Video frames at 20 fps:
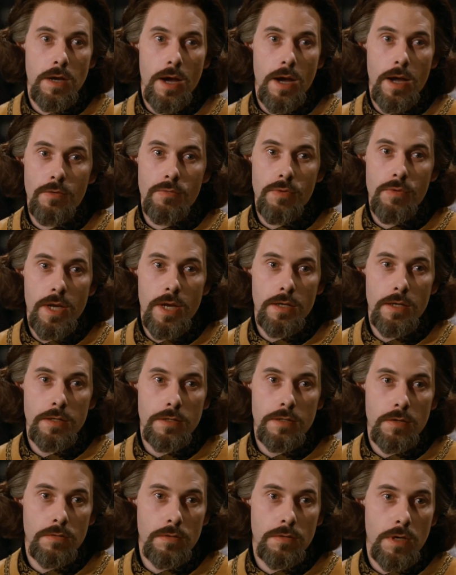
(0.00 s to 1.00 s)
I really
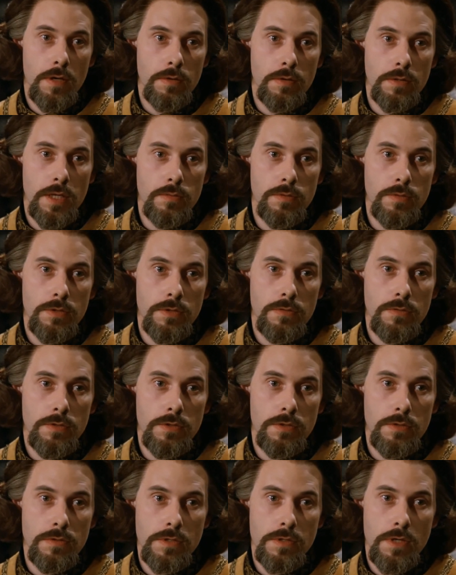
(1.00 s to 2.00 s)
don't know what that would do
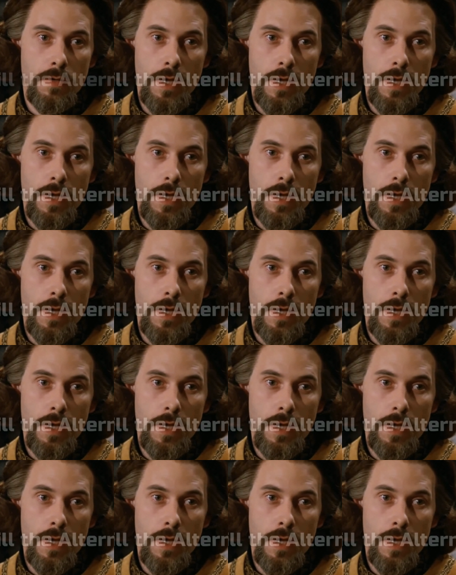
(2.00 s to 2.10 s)
to you.